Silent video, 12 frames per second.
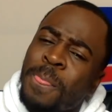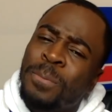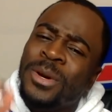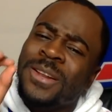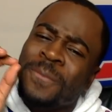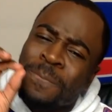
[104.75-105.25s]

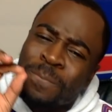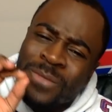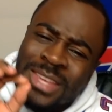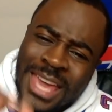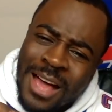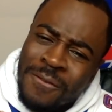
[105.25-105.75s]
But
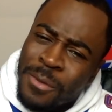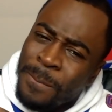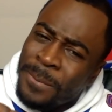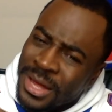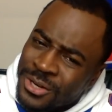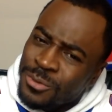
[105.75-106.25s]
Kelvin
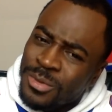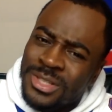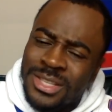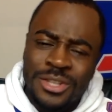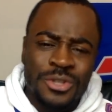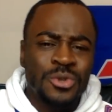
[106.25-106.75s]

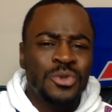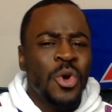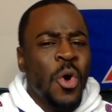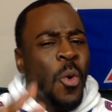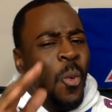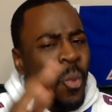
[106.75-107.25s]
Benjamin's issues
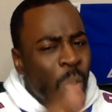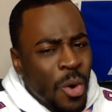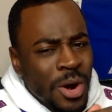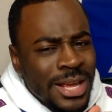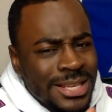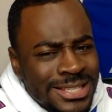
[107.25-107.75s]

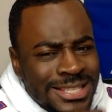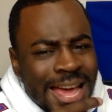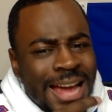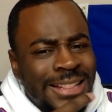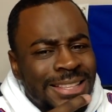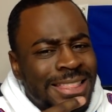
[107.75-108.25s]
weren't
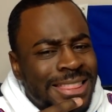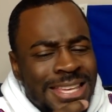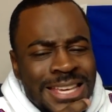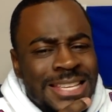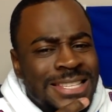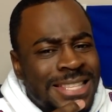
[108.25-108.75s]
exactly
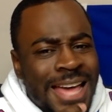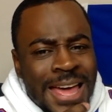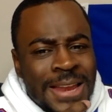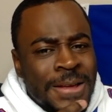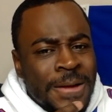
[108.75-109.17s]
things that